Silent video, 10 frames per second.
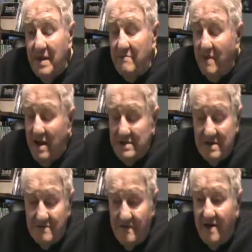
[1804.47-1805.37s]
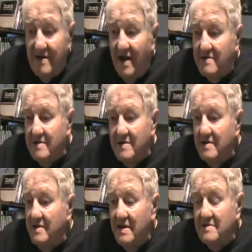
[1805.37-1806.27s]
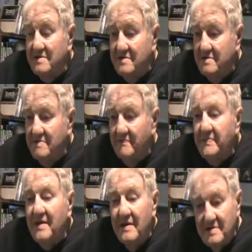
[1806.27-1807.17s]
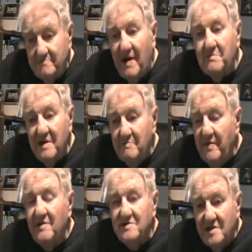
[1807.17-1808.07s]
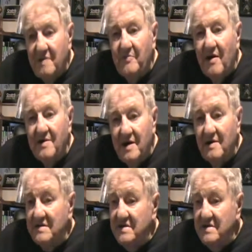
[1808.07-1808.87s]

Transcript: and I just found out that he's probably in better shape right now.